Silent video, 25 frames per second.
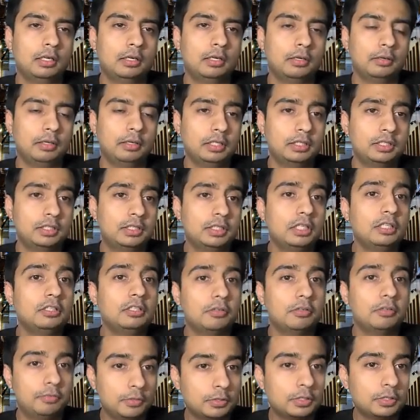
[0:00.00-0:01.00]
is
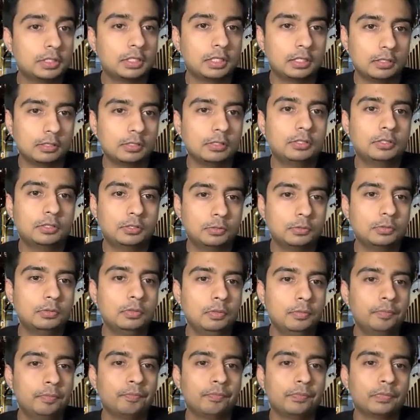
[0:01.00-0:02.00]
interview skills too.
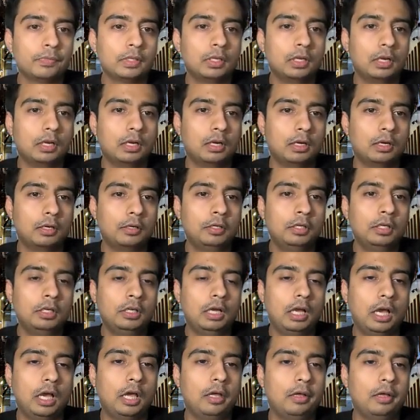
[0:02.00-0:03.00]

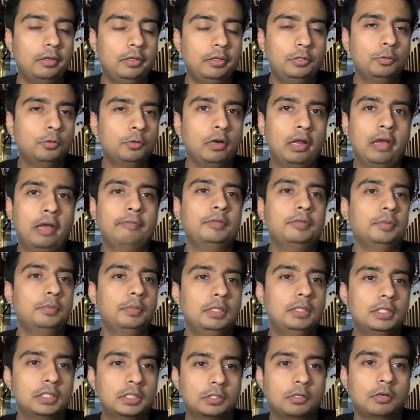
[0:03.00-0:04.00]
You don't have to be
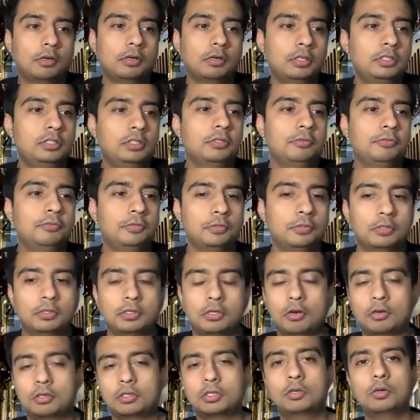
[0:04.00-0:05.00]
discouraged if you're
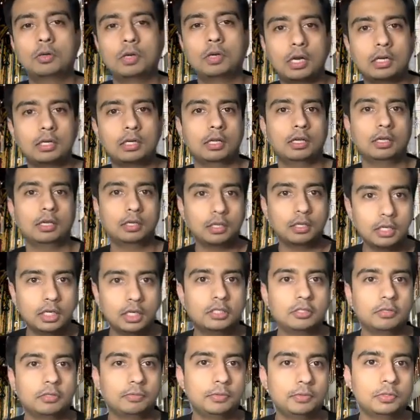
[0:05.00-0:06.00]
not good at like
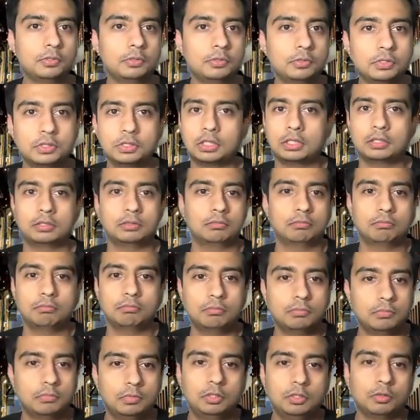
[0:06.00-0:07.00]
interviews, and
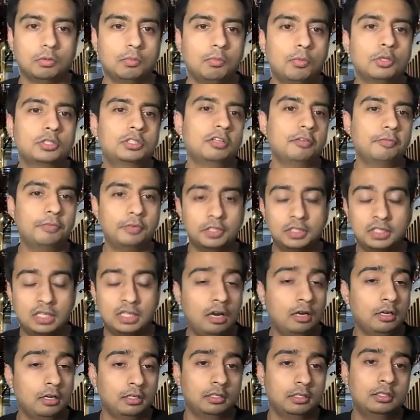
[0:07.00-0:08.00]
you know, most of us
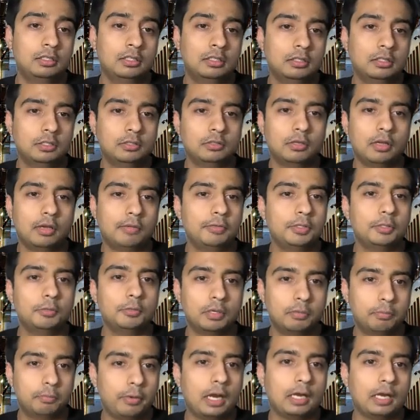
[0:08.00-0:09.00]
aren't, you know,
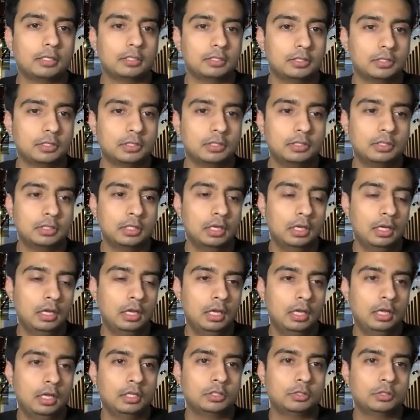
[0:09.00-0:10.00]
everyone practices.
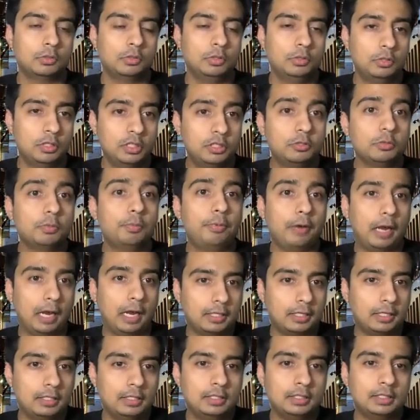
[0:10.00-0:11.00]
So you need to
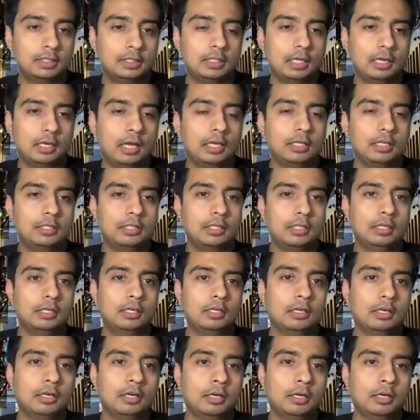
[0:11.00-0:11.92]
practice. And I think